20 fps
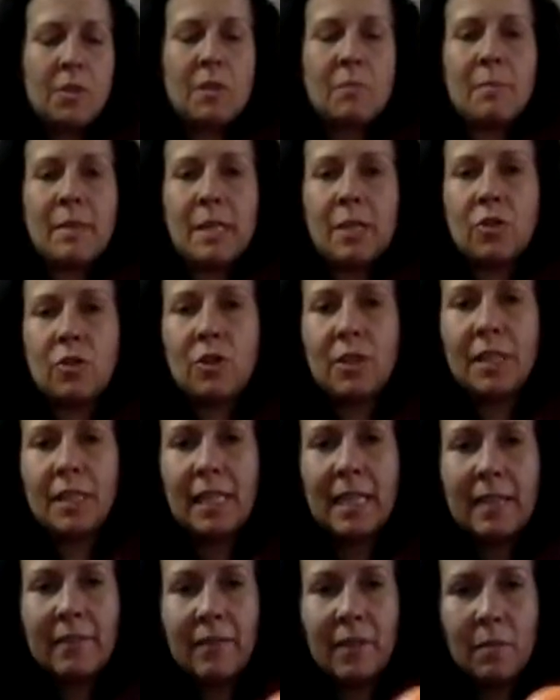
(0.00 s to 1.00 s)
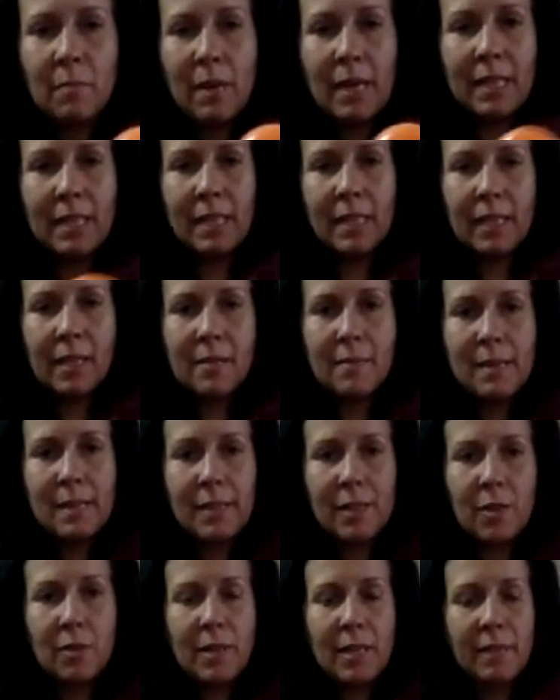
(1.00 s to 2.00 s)
can make sure it's even. Mine didn't come out
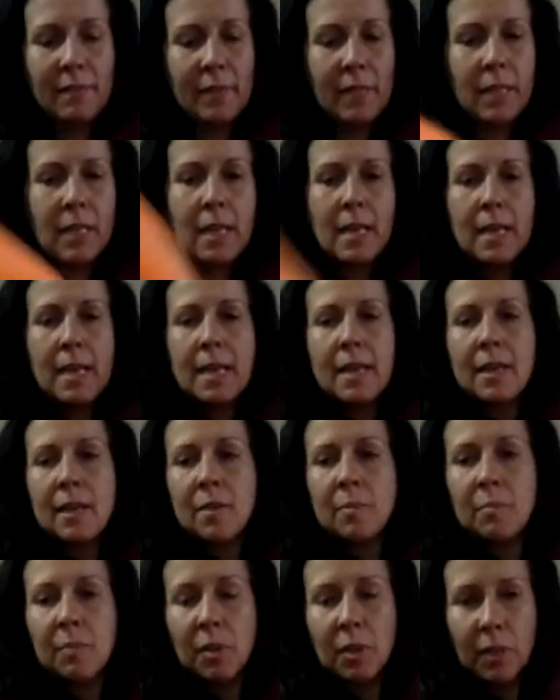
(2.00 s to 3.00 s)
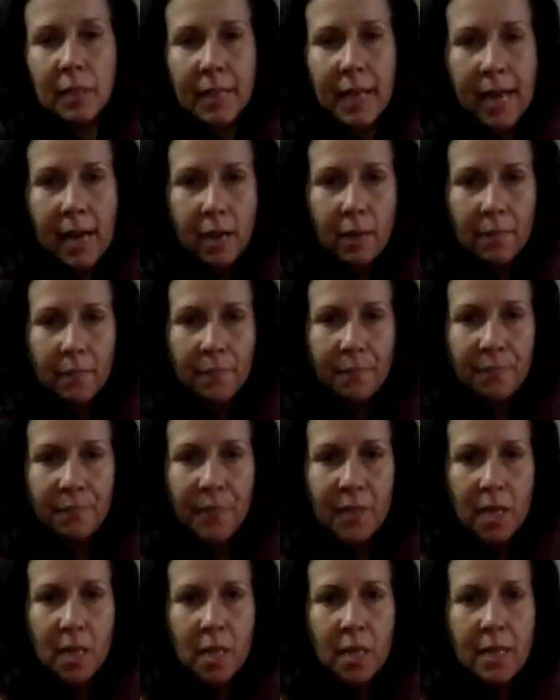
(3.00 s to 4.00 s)
so even. Pull it out.
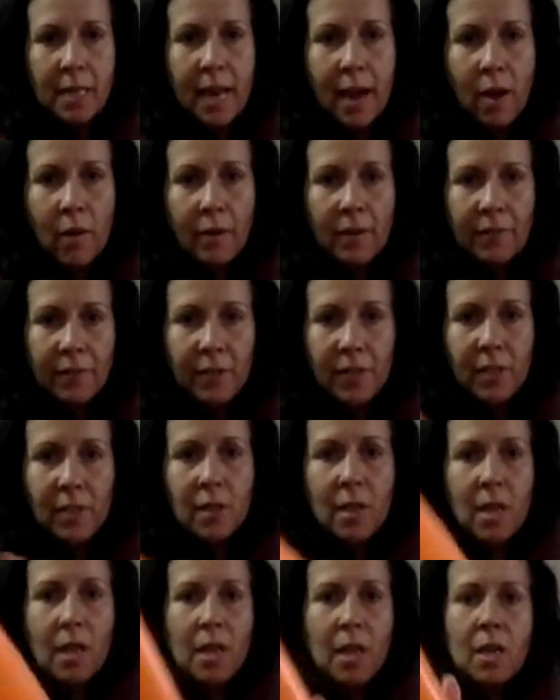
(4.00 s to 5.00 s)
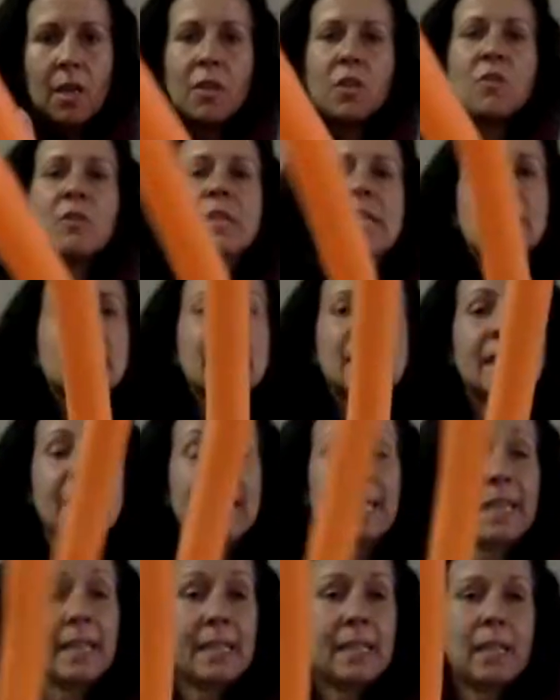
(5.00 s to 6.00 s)
Now, if you need a
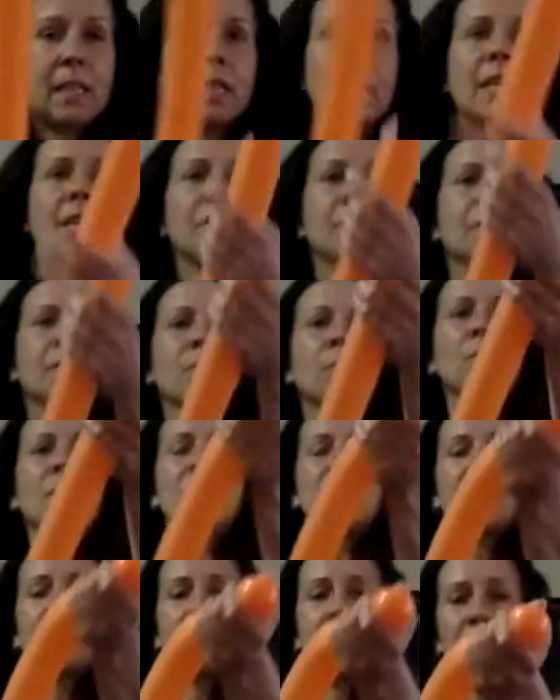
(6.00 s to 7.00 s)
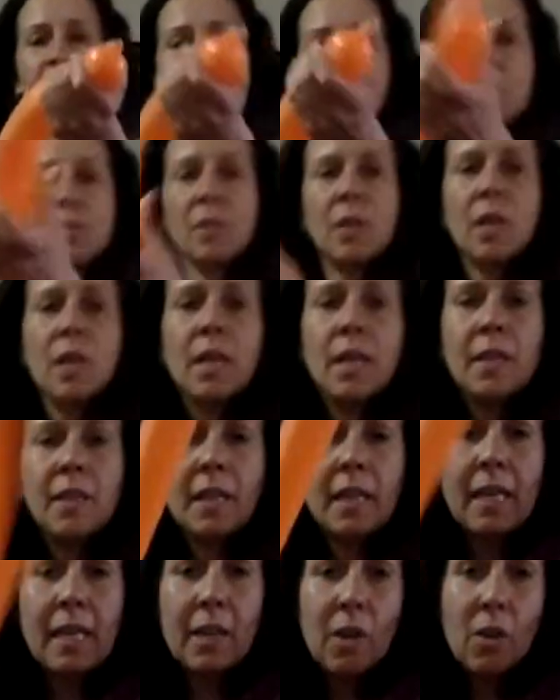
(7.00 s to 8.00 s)
skit, here's one you could use. The
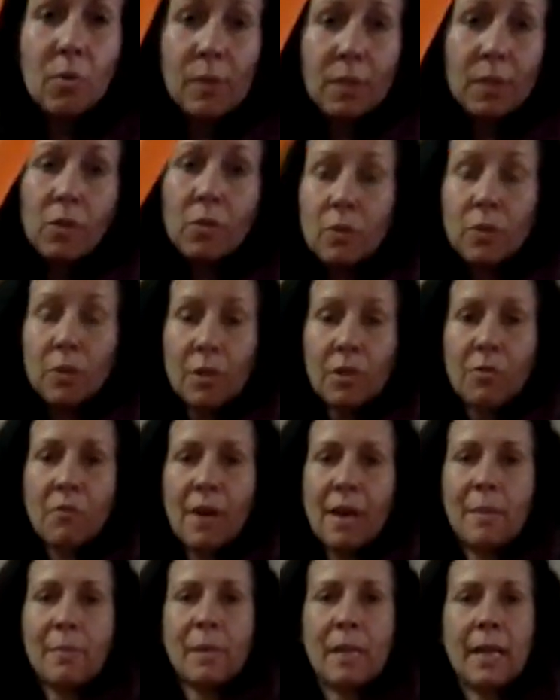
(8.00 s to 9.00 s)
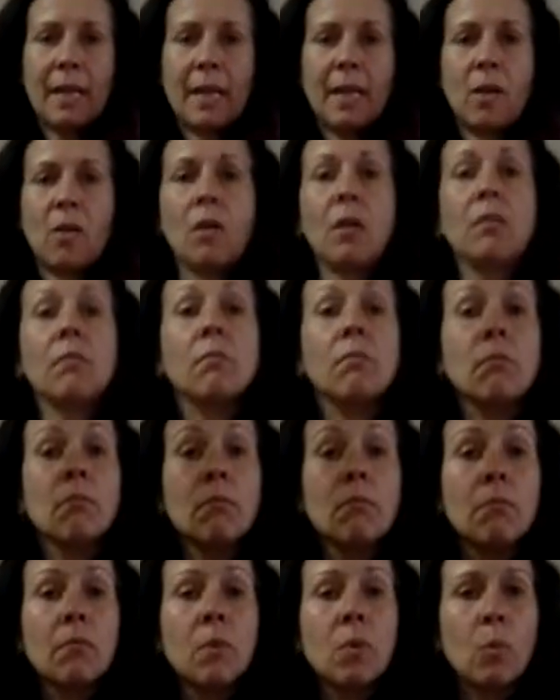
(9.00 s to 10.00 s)
kid always goes to grab it, and I go, oh,
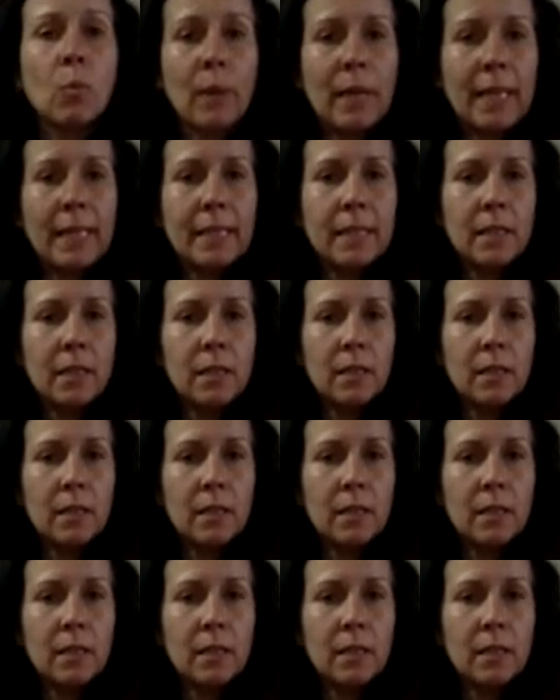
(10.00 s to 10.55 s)
wait.